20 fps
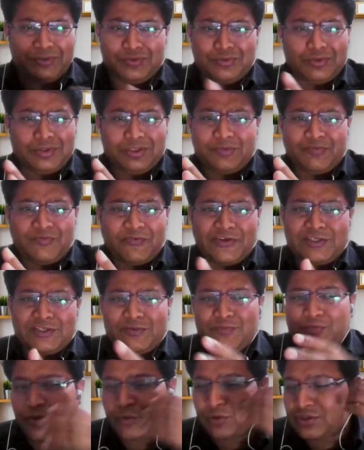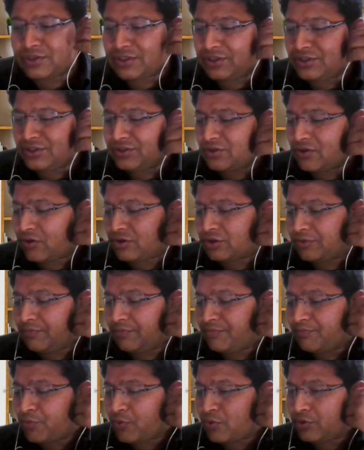So this first portion is not
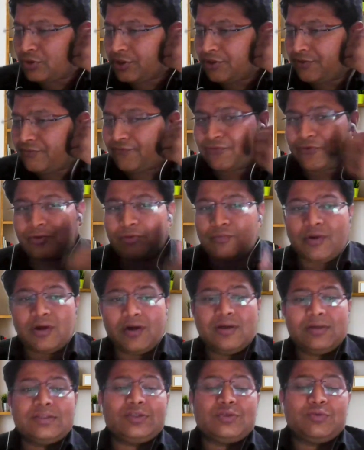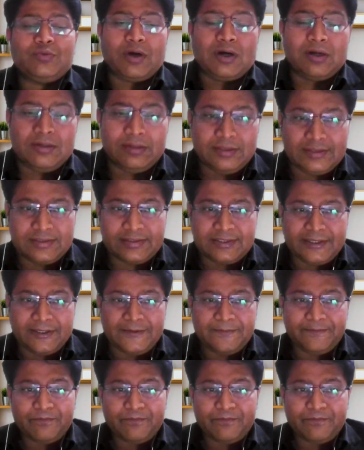important from us to understand.